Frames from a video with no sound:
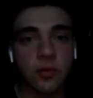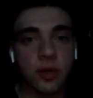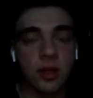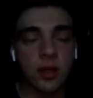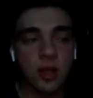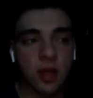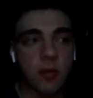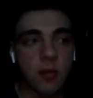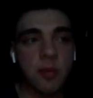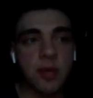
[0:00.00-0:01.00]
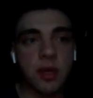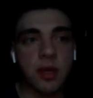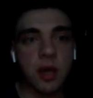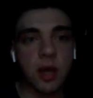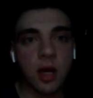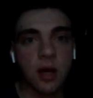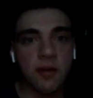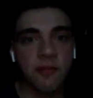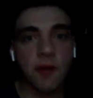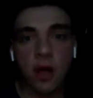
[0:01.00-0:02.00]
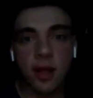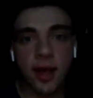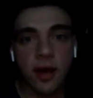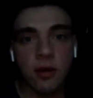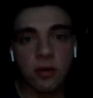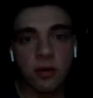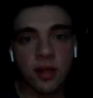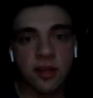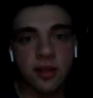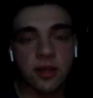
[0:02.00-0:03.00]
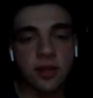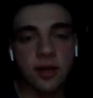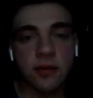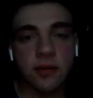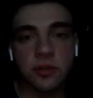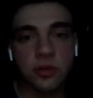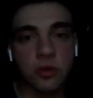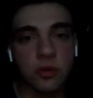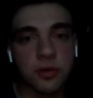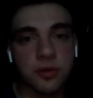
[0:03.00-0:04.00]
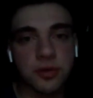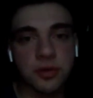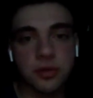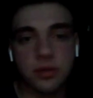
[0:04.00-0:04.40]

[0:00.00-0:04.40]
But I'm a big Fallout and like the Elder Scrolls